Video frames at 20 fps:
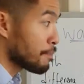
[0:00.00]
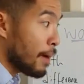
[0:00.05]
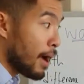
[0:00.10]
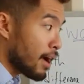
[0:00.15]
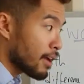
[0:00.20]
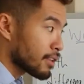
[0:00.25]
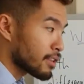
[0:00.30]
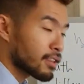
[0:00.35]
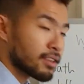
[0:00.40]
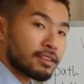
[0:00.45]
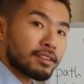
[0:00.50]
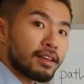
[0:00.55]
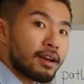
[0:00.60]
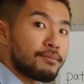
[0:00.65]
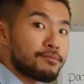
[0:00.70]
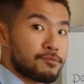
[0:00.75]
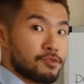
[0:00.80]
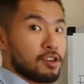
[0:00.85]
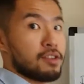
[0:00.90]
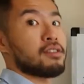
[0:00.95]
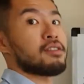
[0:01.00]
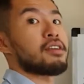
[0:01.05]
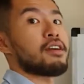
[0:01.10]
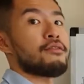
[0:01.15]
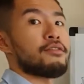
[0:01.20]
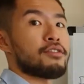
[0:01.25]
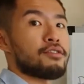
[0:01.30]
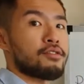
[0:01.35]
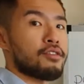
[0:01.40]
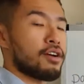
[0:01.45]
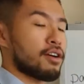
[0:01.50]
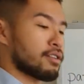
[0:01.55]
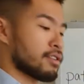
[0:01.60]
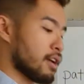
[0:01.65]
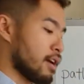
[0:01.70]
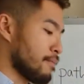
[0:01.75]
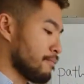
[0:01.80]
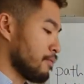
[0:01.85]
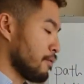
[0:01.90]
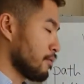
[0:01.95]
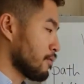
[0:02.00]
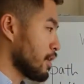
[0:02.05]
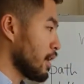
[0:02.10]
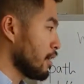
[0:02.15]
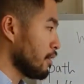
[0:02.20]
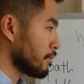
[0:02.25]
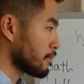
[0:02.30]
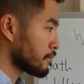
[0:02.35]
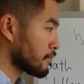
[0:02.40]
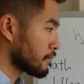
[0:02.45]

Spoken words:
But I'm just giving you an example, okay?